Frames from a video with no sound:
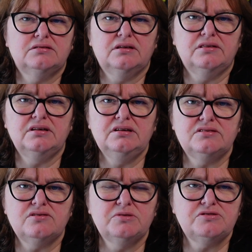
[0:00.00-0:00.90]
I think
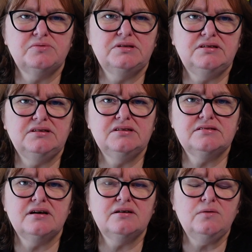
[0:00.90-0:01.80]
it's almost 20
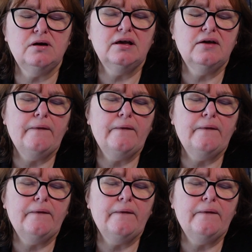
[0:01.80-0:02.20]
years now.